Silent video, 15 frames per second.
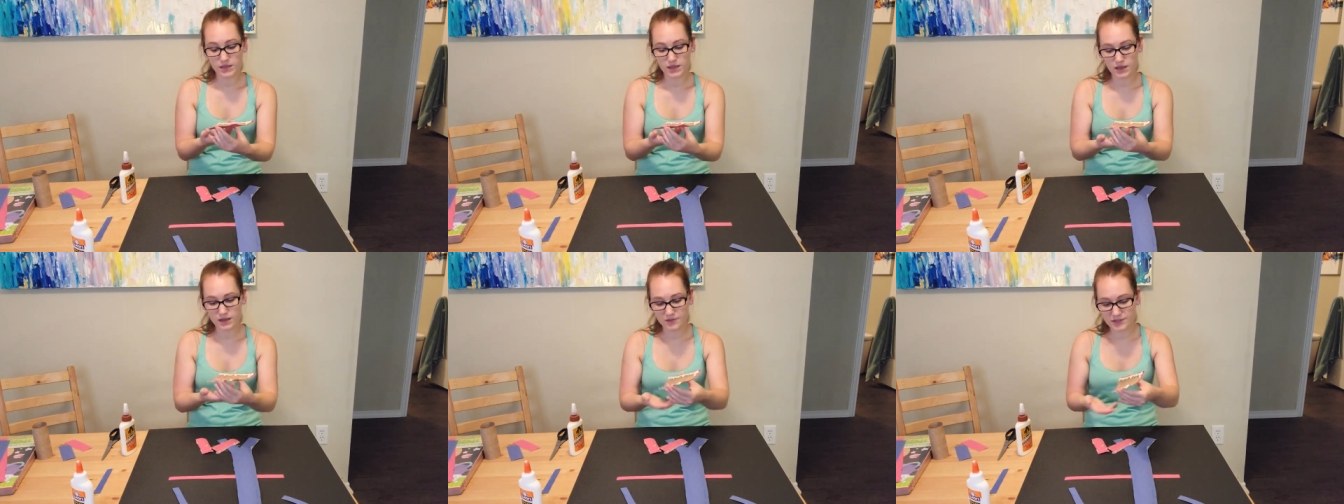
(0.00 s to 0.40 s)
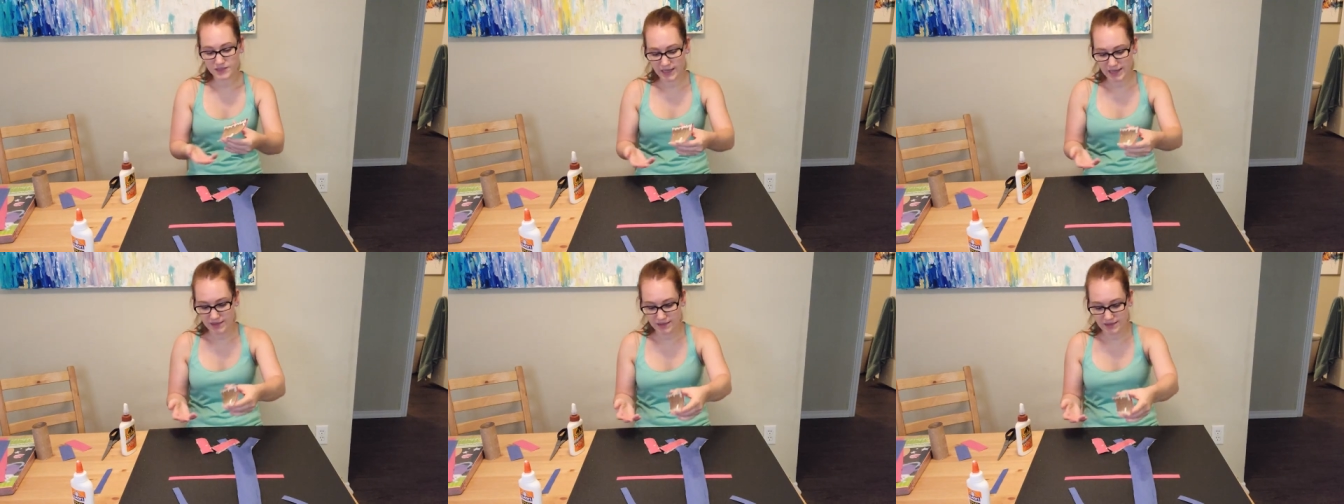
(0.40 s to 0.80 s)
a lot of
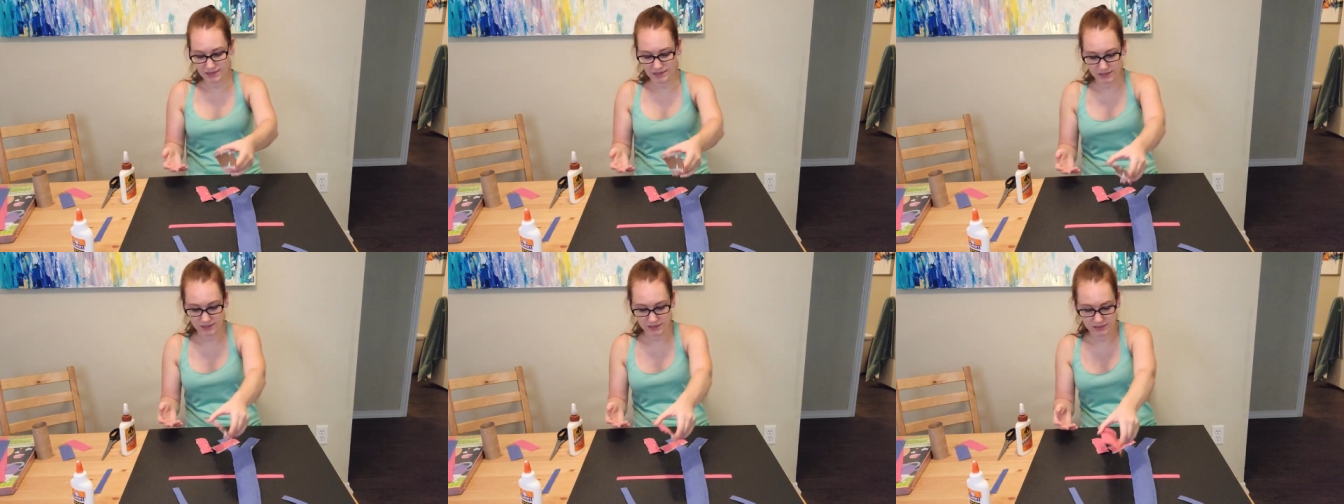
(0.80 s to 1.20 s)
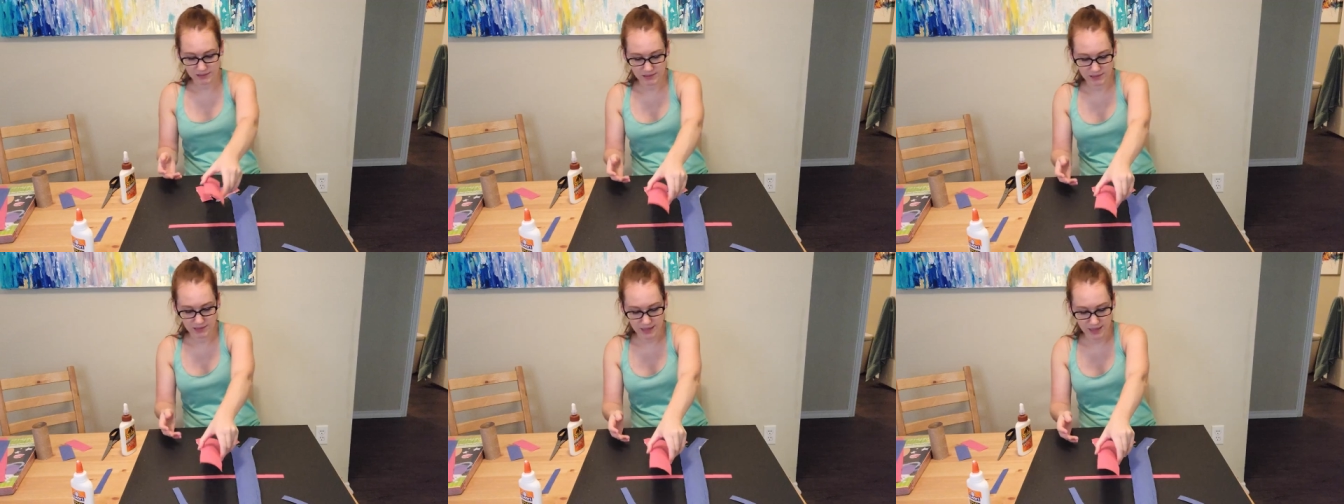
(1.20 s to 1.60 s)
sad things
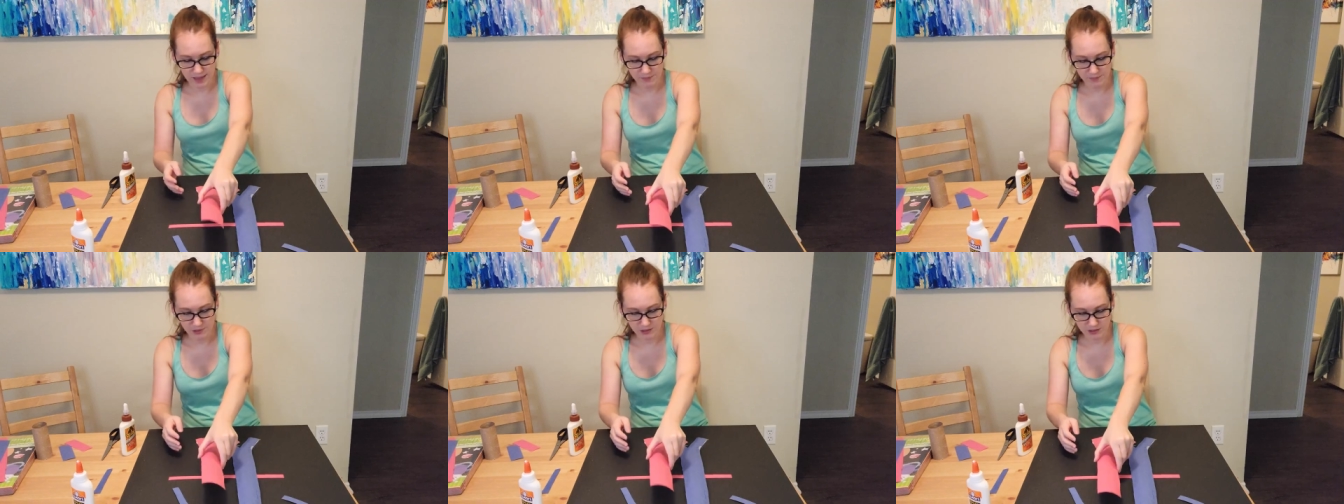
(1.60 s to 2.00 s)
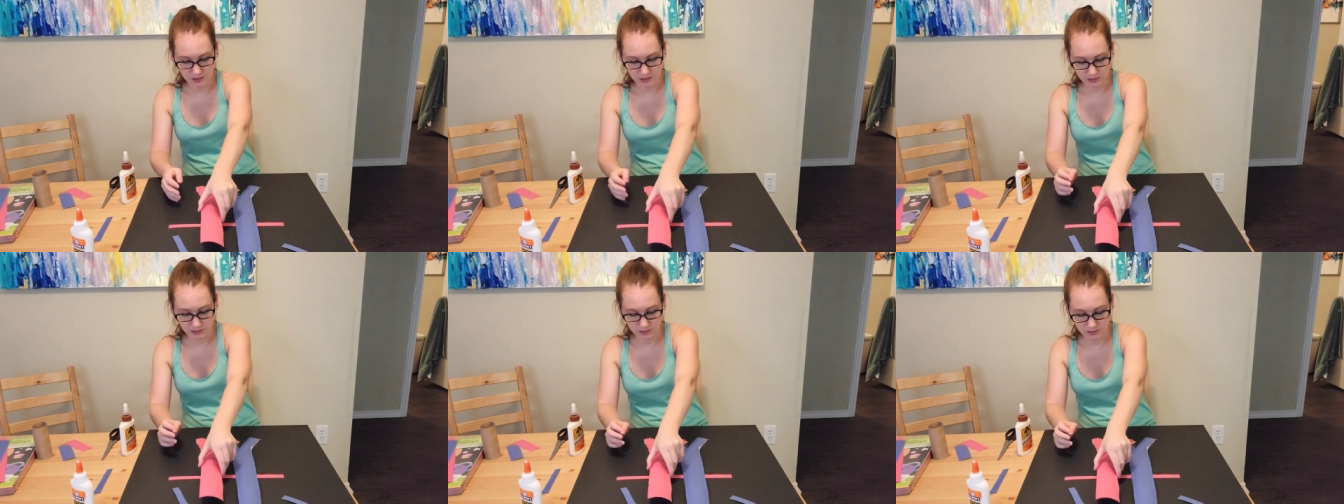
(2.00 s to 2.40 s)
that
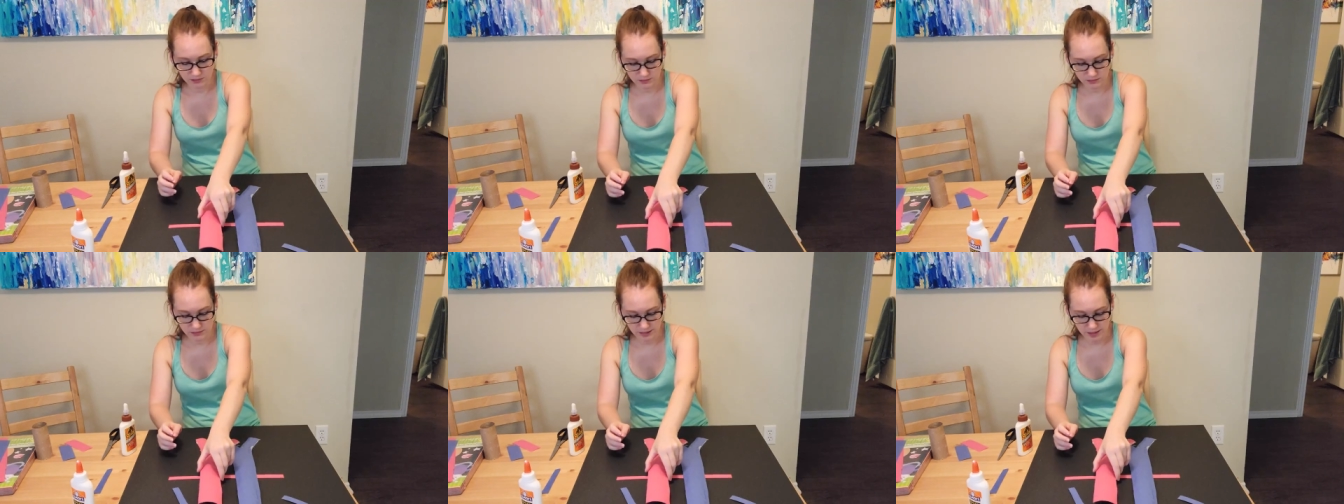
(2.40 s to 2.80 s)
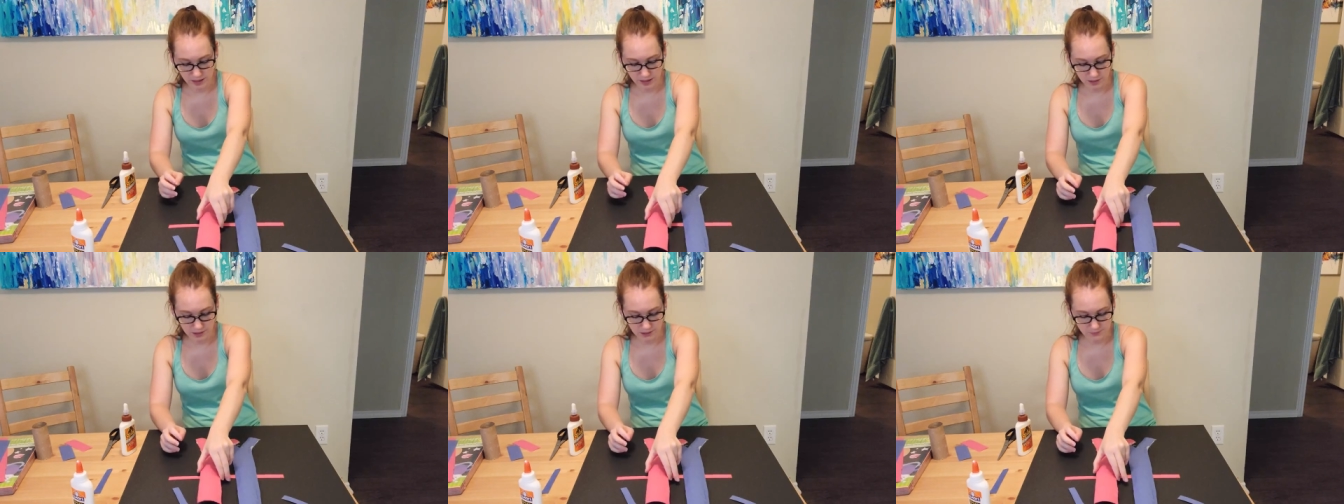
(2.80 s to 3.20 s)
happen at a
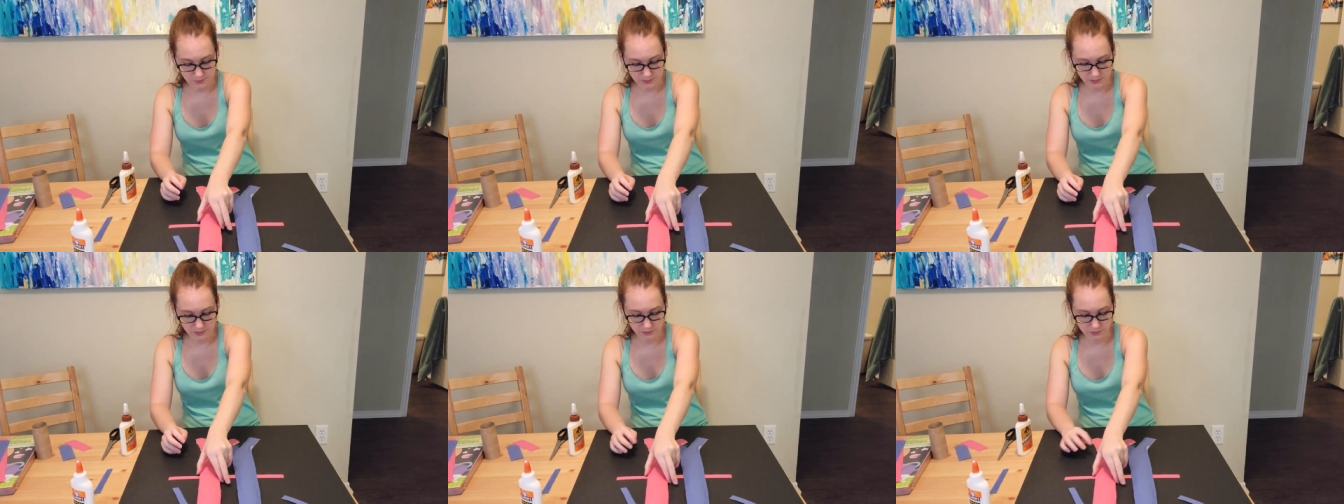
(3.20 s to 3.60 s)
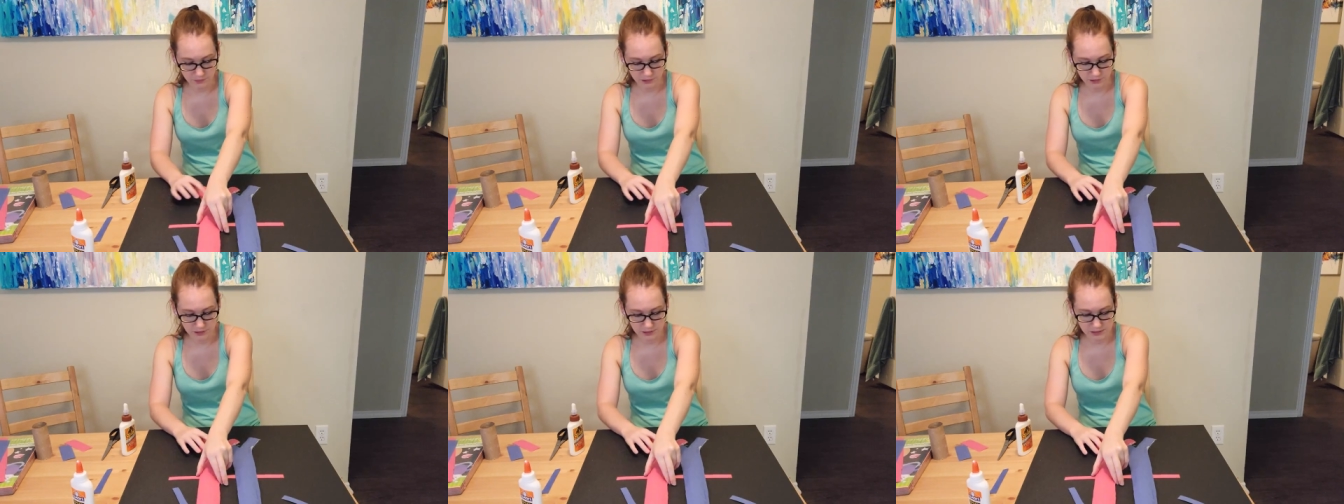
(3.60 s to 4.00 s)
hospital, of
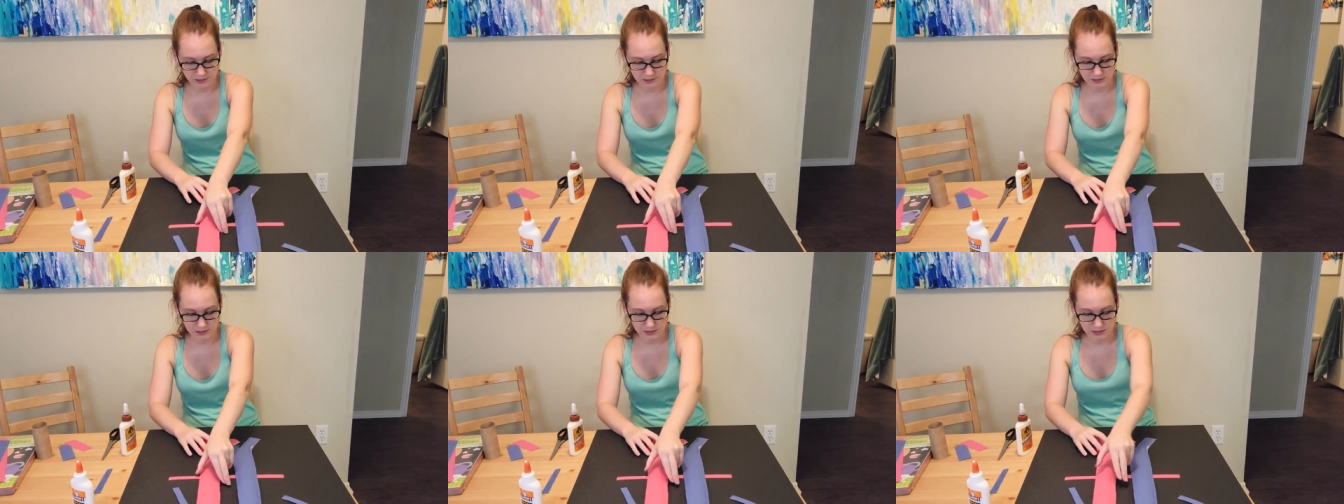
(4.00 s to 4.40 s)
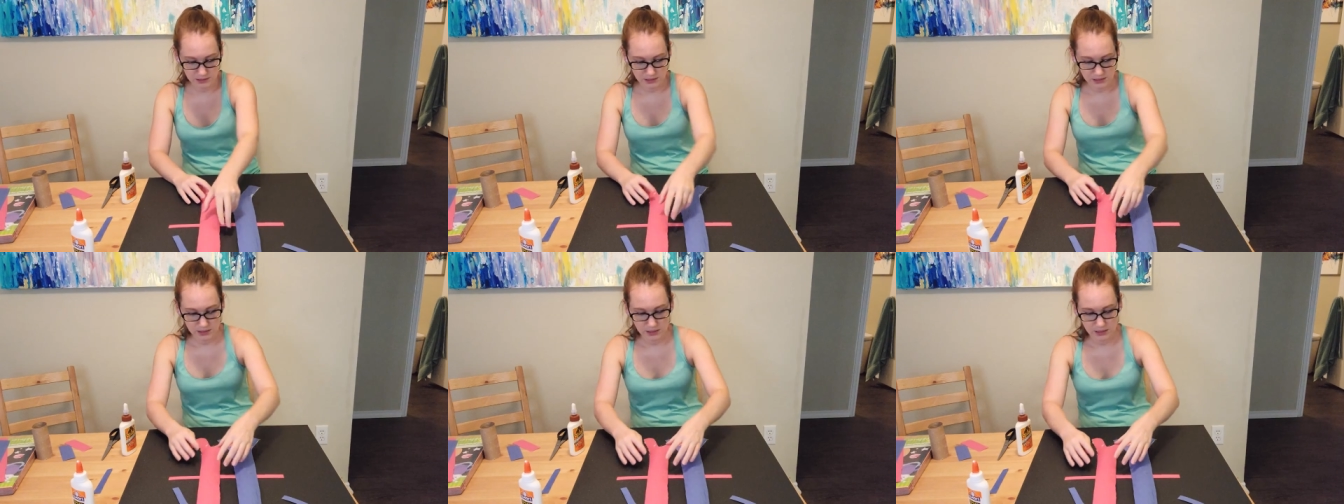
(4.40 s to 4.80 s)
course,
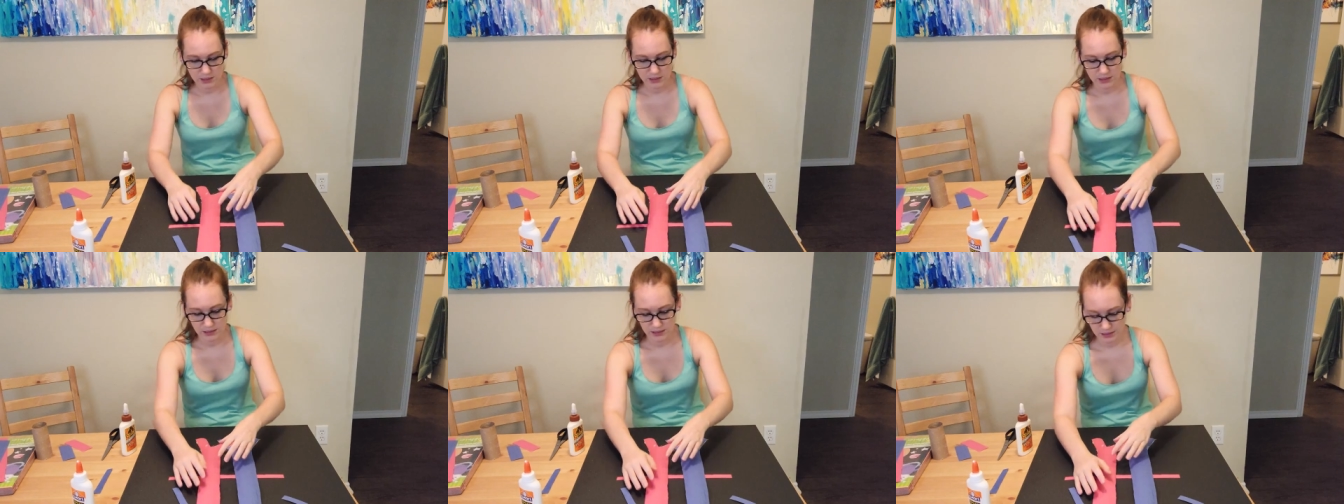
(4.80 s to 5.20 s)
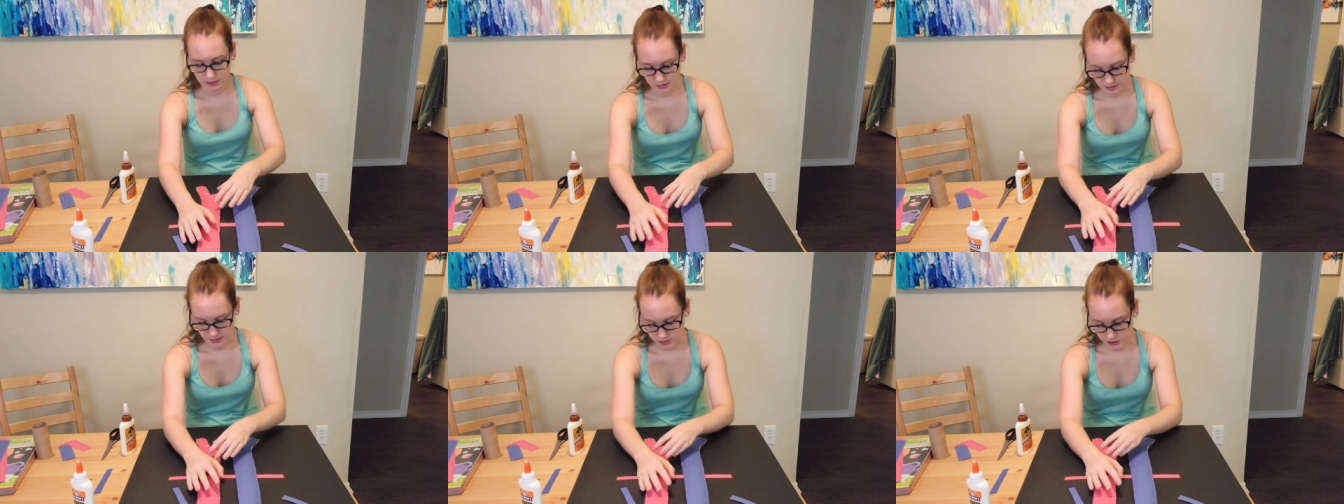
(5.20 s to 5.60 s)

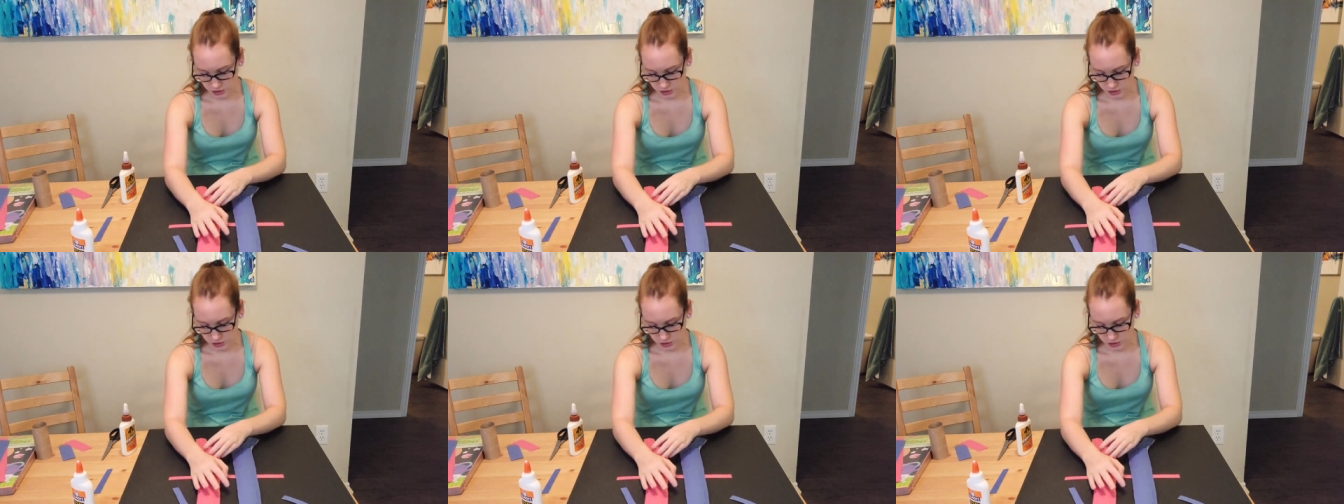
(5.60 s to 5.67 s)
and that's